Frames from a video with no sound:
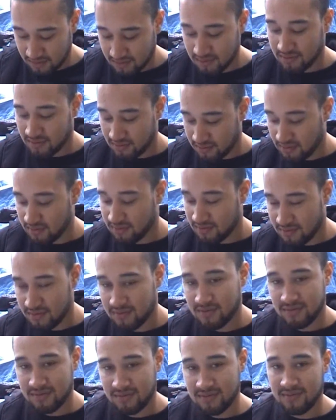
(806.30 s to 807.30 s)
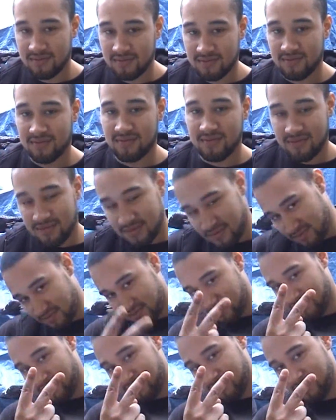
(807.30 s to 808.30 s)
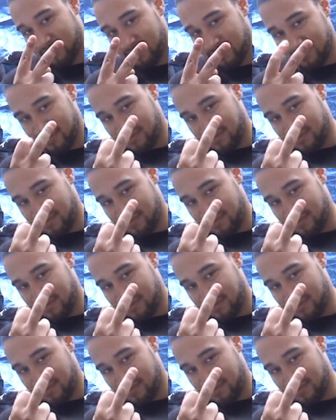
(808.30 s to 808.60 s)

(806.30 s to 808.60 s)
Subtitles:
Stop fucking about. It's DR this